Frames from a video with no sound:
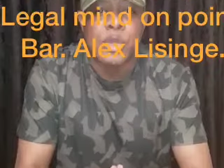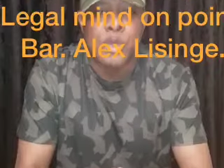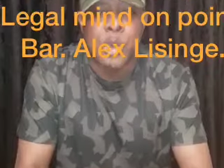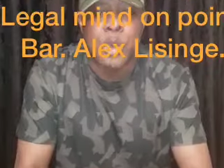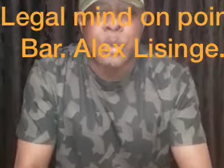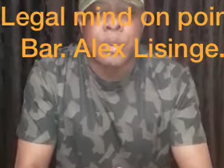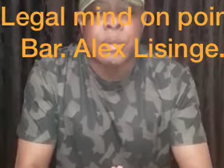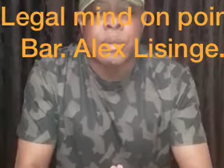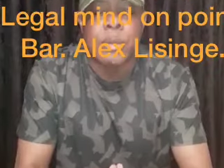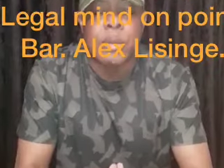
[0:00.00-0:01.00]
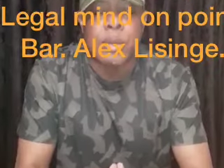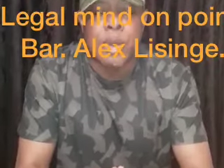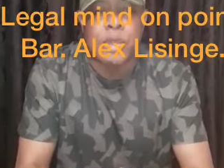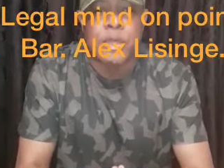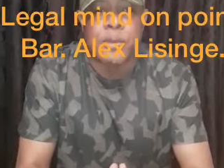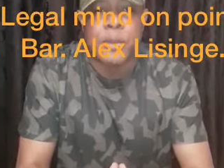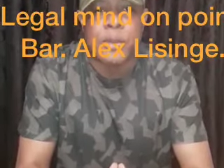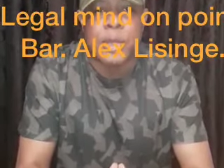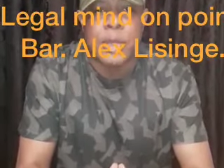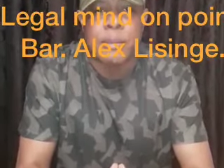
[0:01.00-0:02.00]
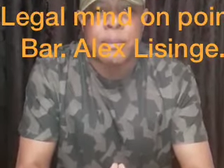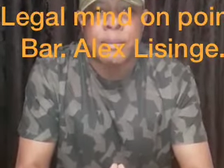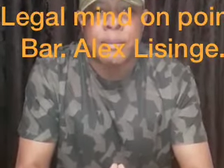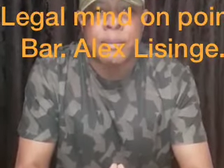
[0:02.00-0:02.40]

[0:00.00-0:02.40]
So, country people them.